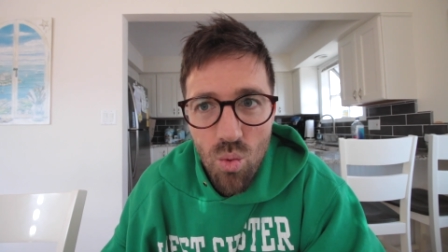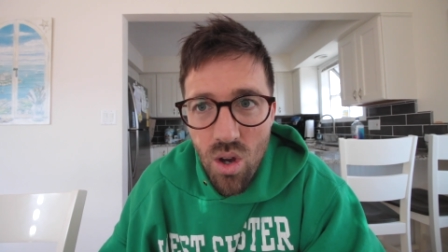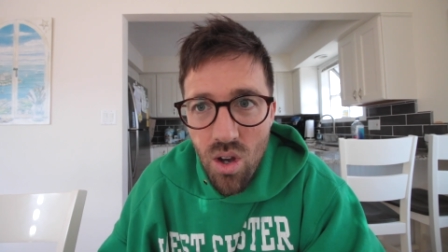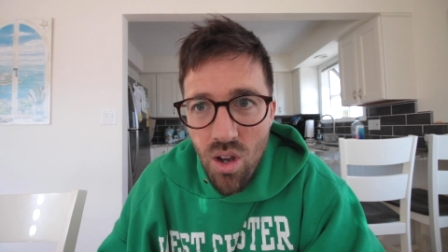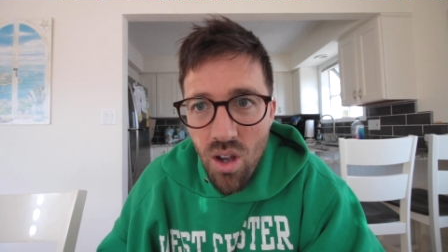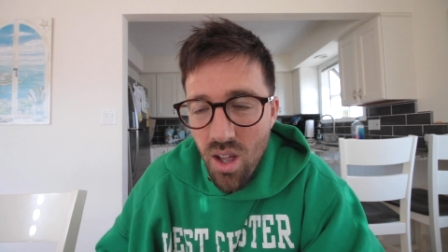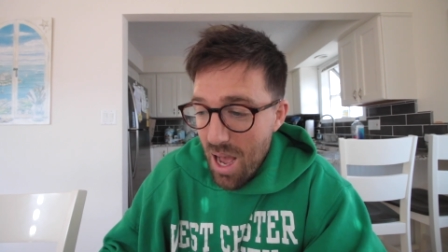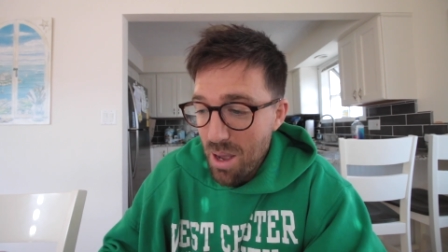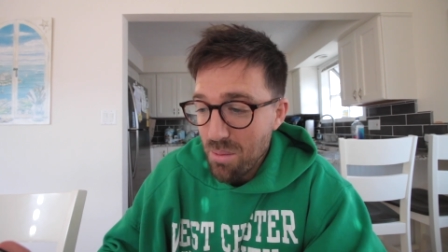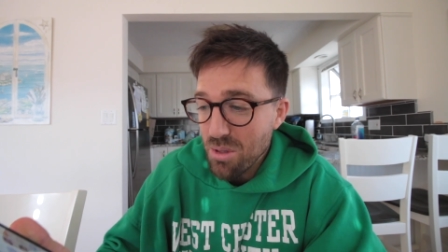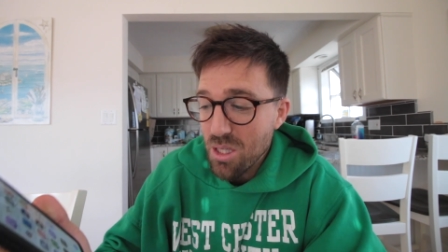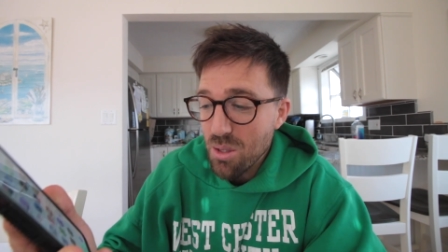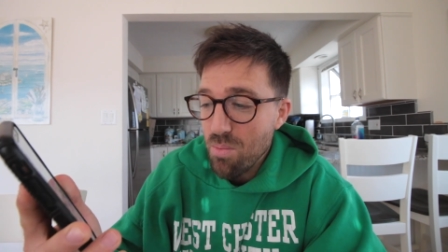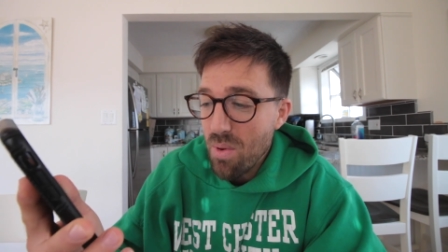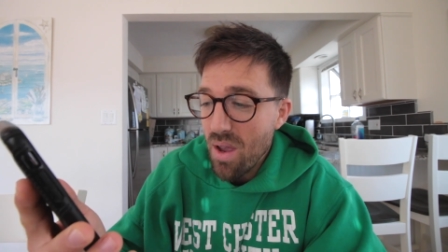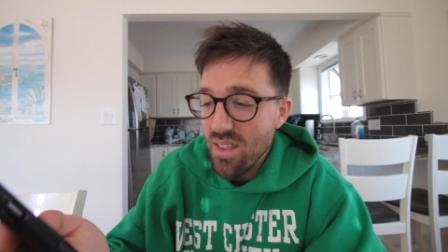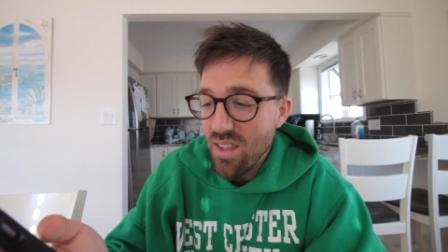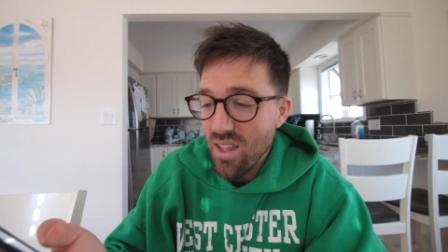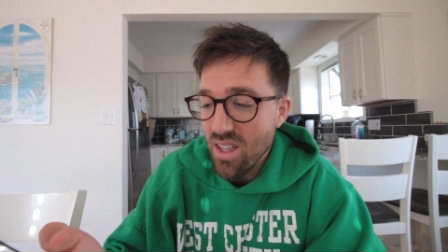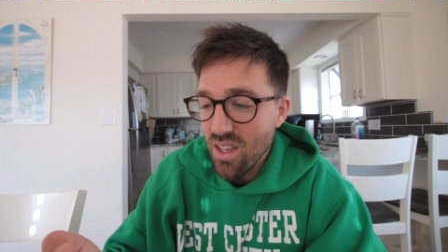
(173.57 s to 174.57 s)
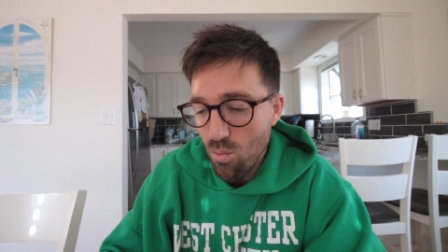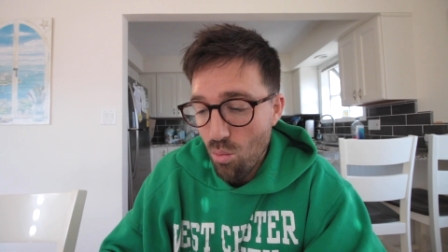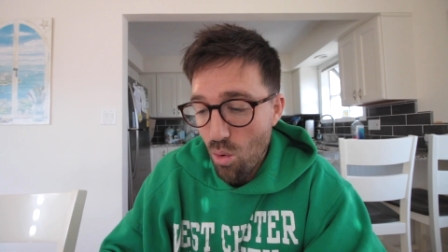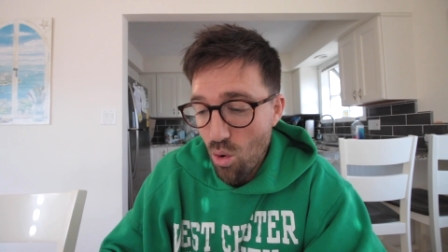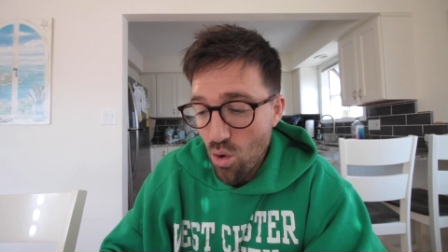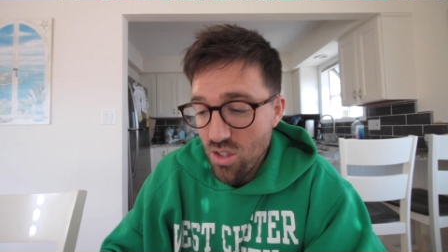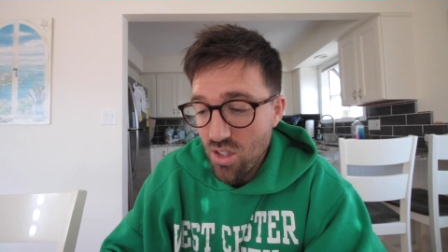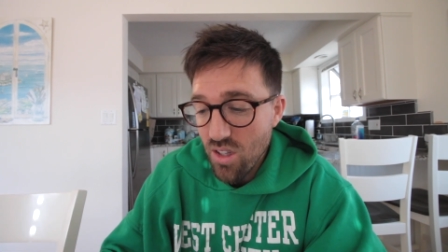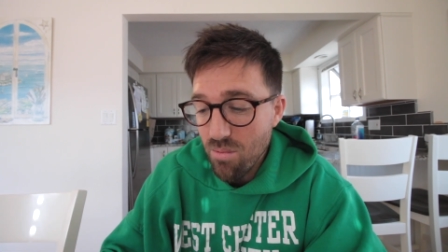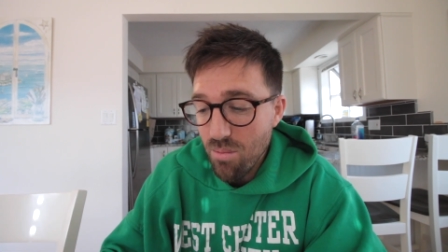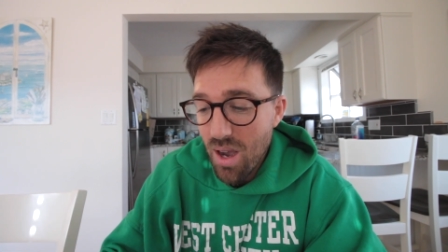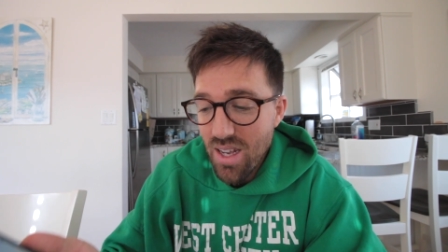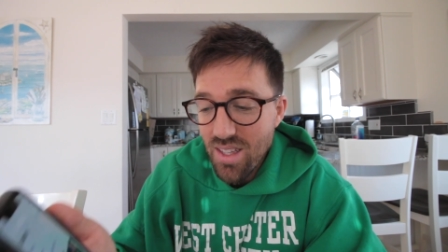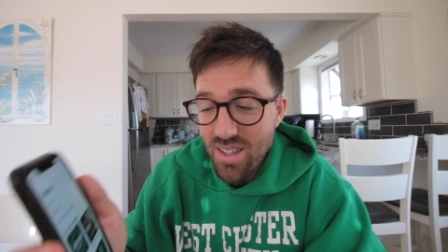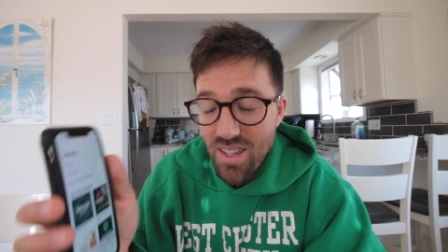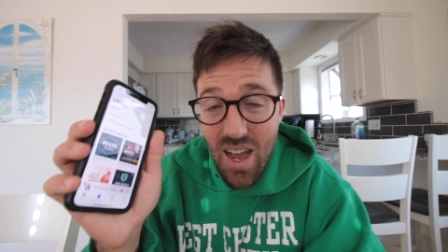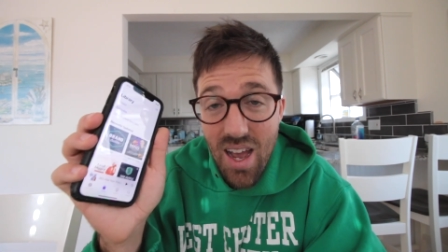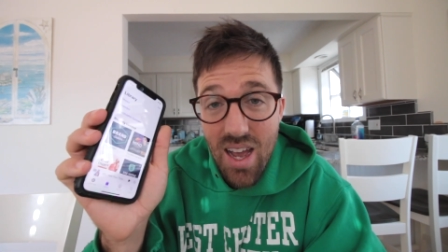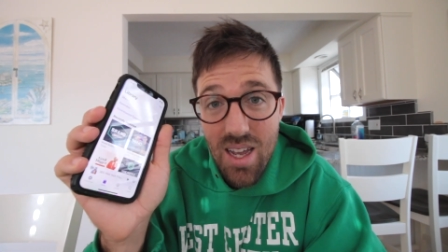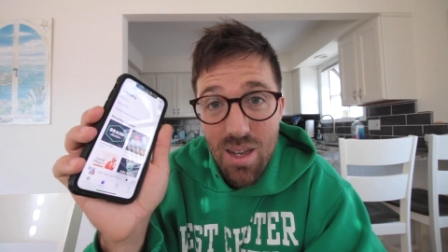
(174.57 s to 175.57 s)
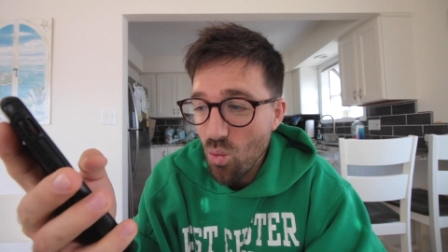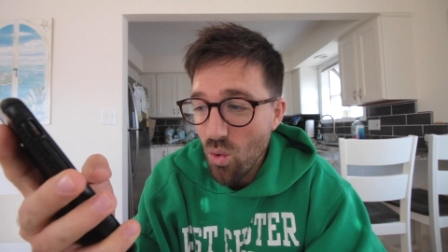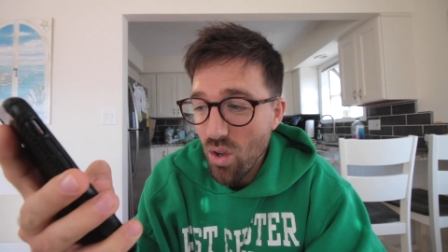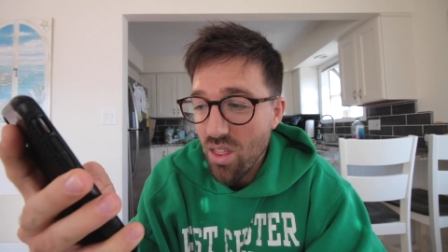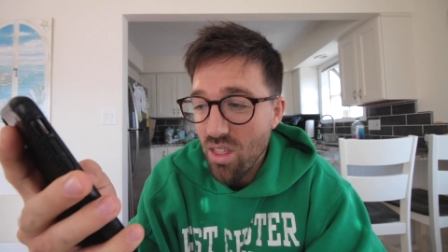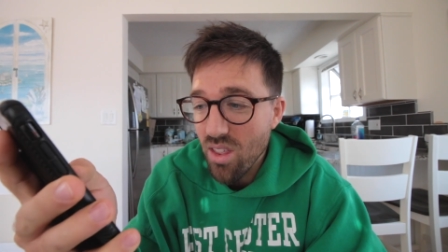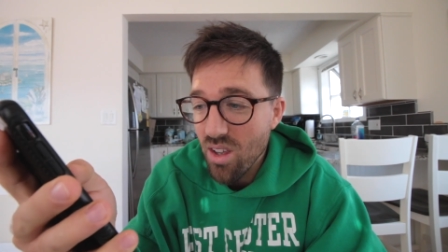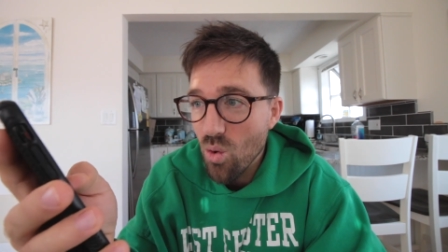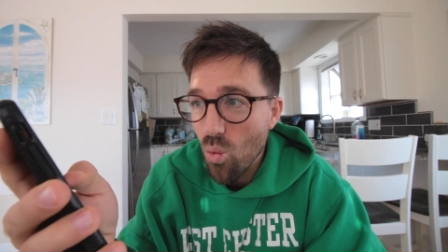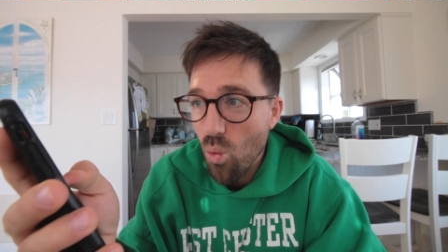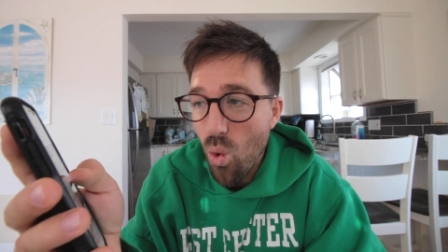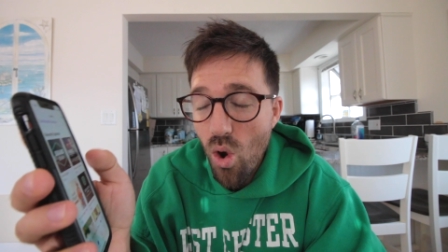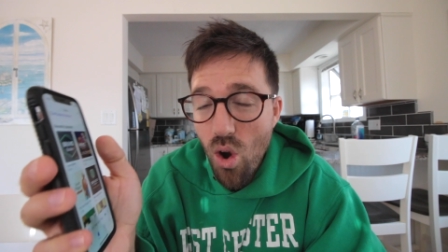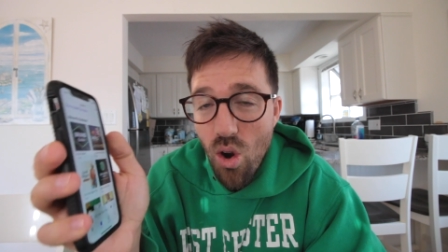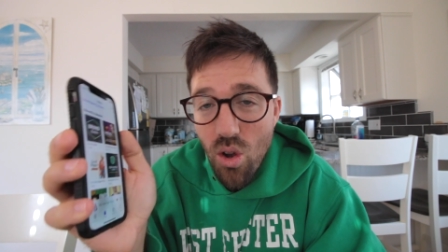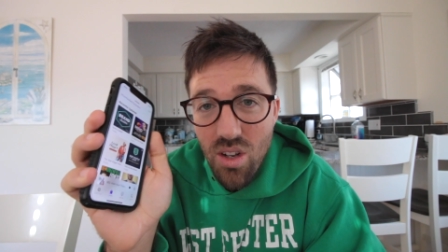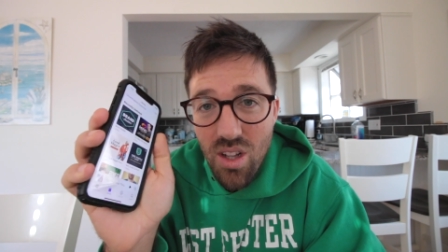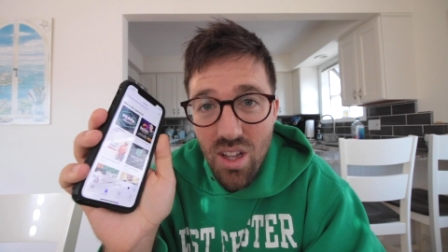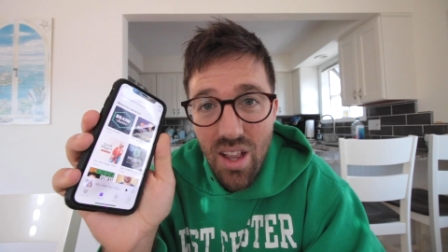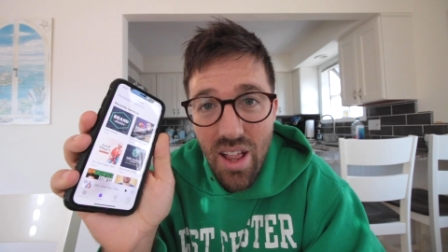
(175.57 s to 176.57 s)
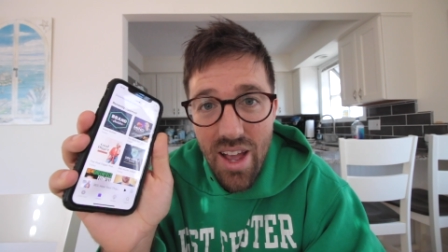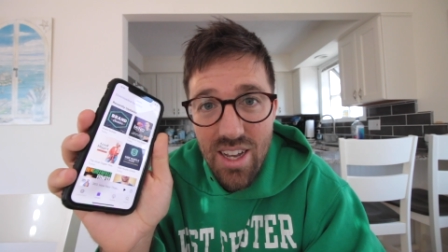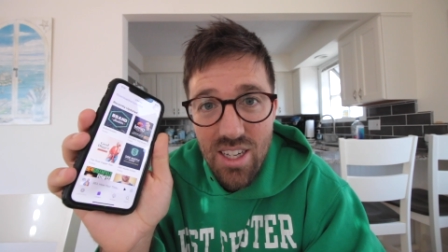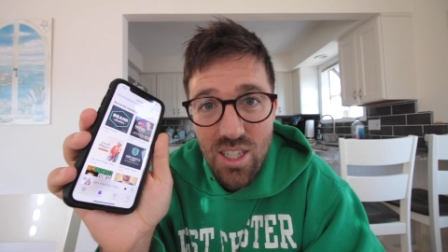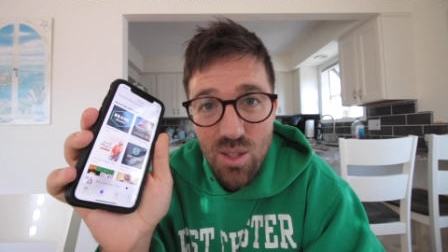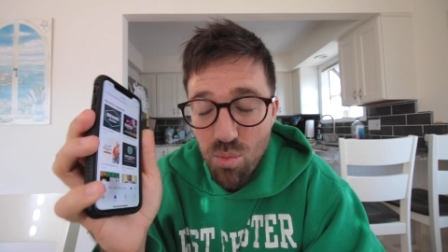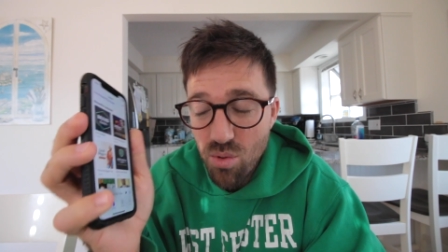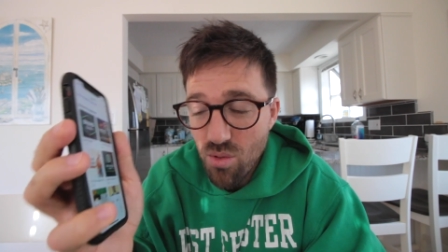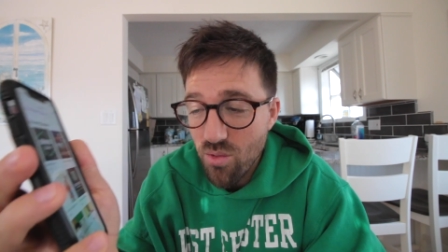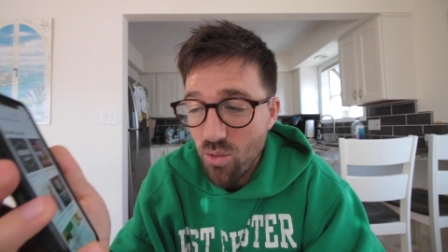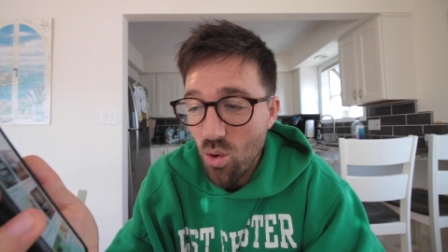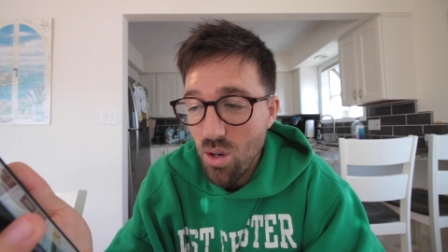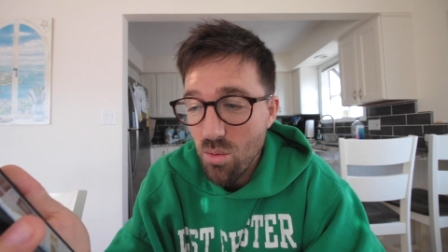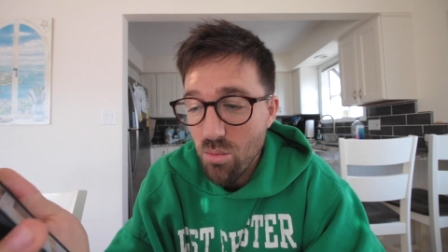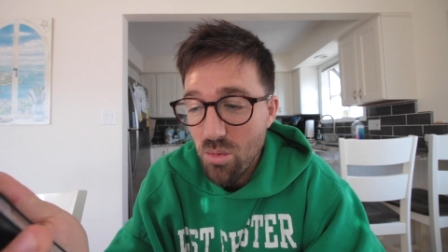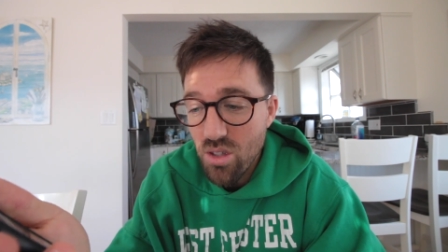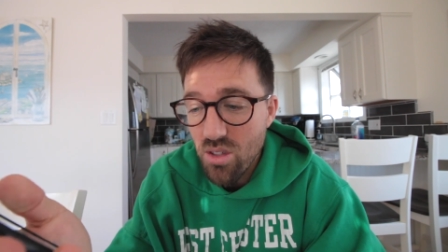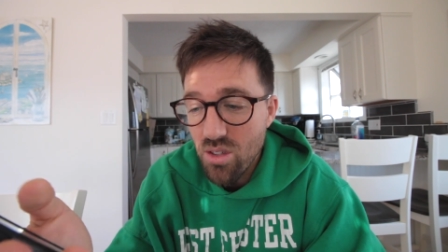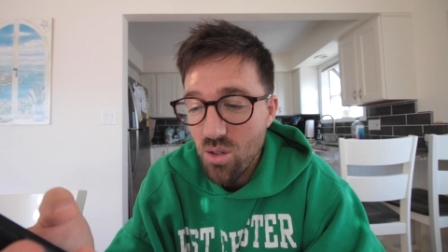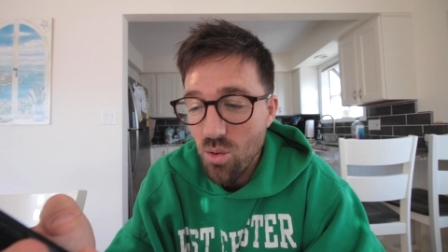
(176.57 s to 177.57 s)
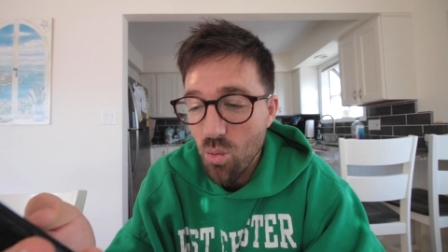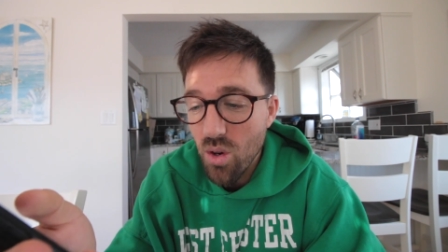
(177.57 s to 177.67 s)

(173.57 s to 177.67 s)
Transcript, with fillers: Well, I'm spending most of my time with world class performers,